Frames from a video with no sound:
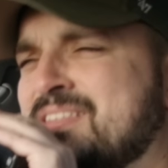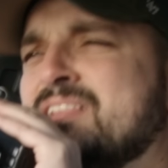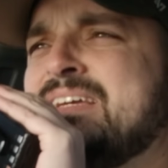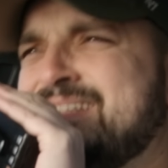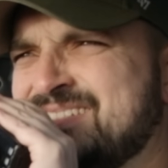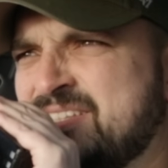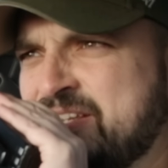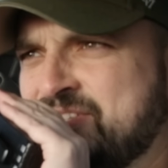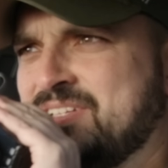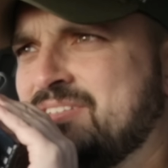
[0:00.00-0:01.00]
the latest
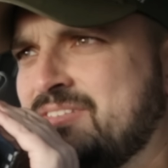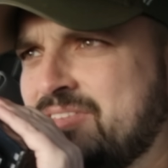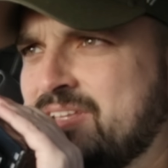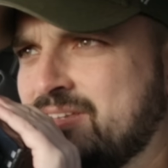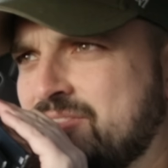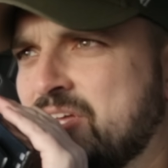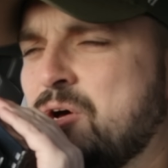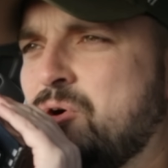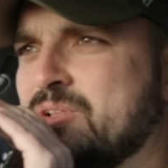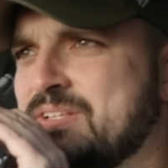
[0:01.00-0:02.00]
addition to the
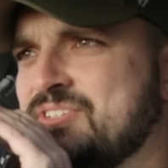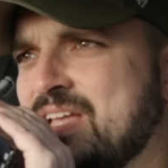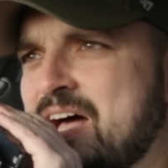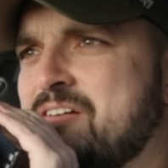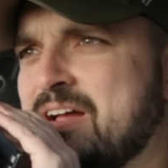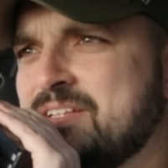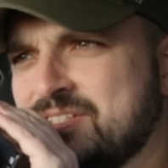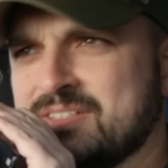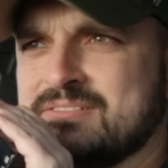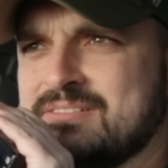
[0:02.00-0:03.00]
Collins garage.
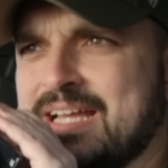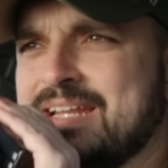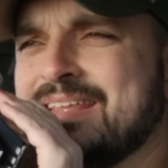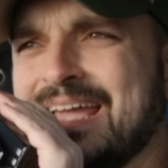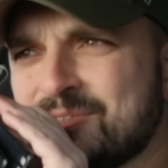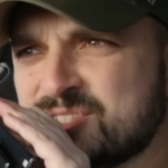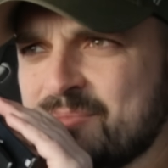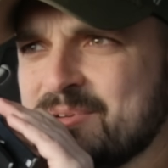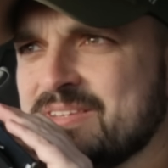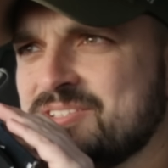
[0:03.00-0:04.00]
Anything else
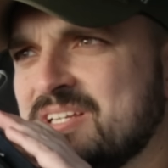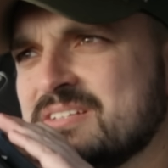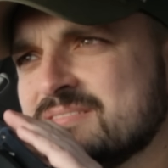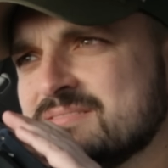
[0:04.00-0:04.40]
coming this year?